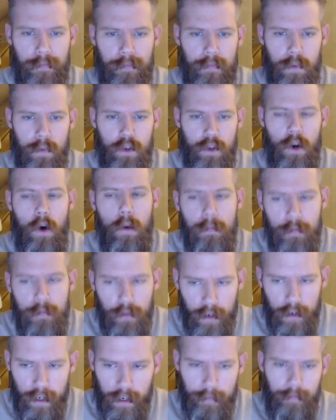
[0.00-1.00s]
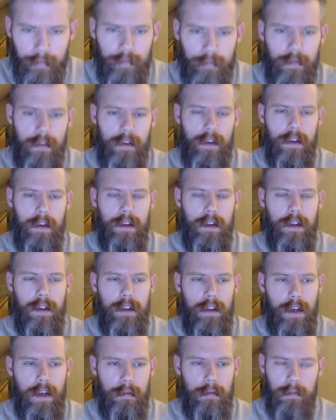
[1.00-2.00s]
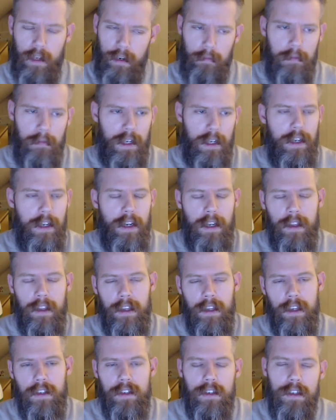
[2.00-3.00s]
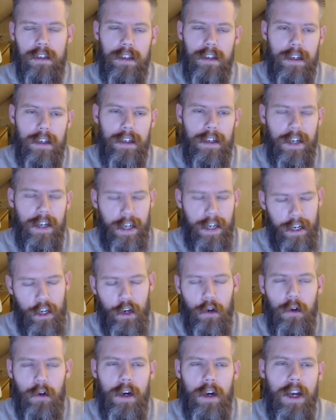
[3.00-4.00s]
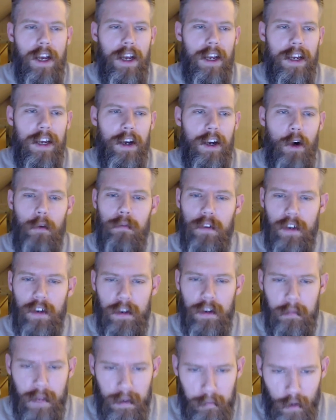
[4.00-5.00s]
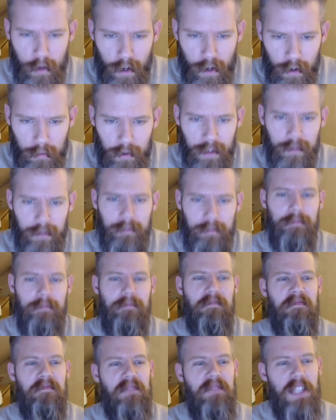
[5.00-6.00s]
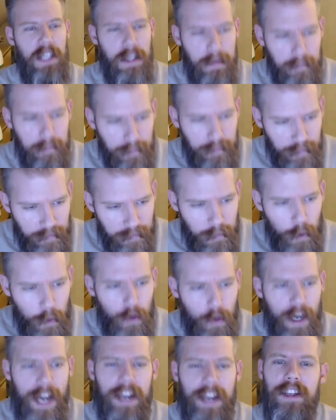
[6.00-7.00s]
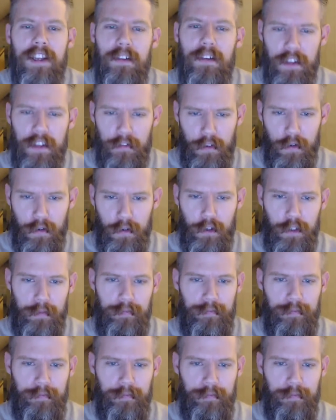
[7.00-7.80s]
So hopefully, and I'm going to be eating this, I know, hopefully my blog will be more active in the future.